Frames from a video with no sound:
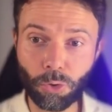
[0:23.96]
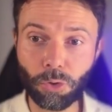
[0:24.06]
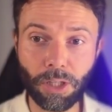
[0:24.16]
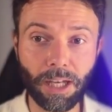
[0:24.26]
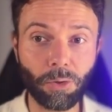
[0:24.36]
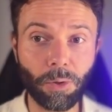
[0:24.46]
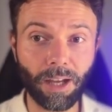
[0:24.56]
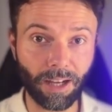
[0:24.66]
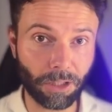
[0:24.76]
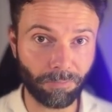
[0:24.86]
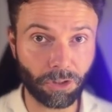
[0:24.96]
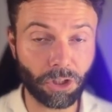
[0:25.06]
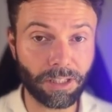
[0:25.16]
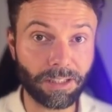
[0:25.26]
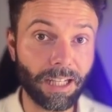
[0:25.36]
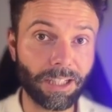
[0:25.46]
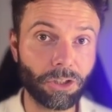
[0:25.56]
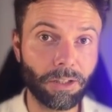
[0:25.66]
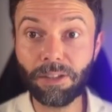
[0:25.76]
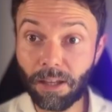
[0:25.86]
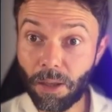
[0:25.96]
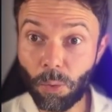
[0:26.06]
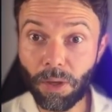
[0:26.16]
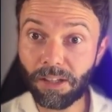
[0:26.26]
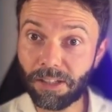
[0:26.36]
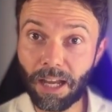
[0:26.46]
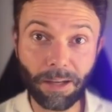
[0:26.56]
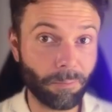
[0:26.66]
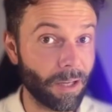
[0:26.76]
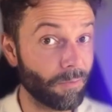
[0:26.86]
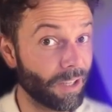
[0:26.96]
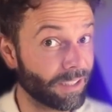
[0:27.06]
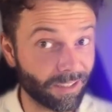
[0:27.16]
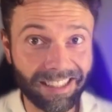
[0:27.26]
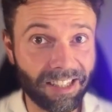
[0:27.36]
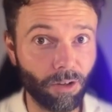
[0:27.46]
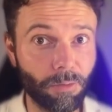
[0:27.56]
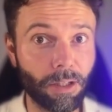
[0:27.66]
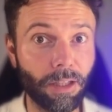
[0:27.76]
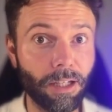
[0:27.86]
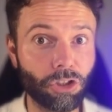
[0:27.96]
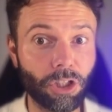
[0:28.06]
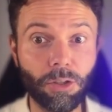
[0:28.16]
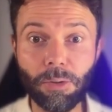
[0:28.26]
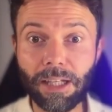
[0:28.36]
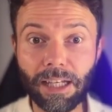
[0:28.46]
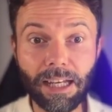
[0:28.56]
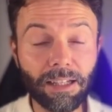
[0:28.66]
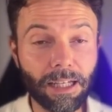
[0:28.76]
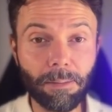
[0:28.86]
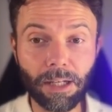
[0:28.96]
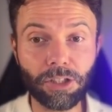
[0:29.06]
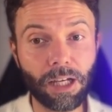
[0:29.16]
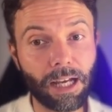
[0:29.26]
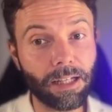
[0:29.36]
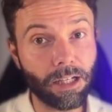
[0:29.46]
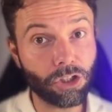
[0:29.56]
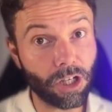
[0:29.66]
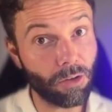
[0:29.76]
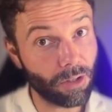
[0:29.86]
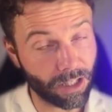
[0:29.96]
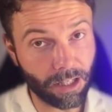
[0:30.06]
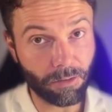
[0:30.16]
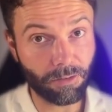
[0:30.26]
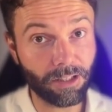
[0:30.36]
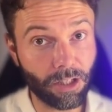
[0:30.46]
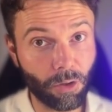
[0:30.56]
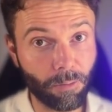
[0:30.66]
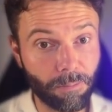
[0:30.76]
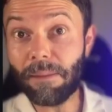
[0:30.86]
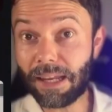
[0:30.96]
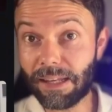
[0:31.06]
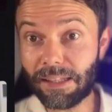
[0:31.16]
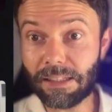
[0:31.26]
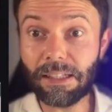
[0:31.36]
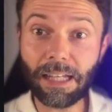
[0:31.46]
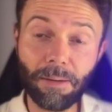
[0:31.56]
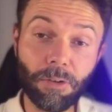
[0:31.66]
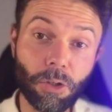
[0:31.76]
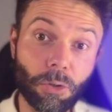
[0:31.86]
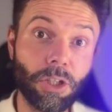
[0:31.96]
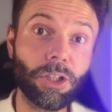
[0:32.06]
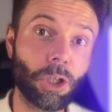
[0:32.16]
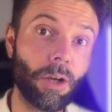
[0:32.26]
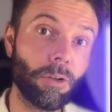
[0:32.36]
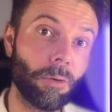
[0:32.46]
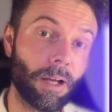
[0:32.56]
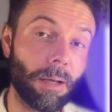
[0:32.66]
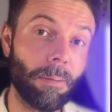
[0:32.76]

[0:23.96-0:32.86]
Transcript: create with artificial intelligence will start by writing a prompt, then generating an image, and then generating a video. And this is absolutely not the right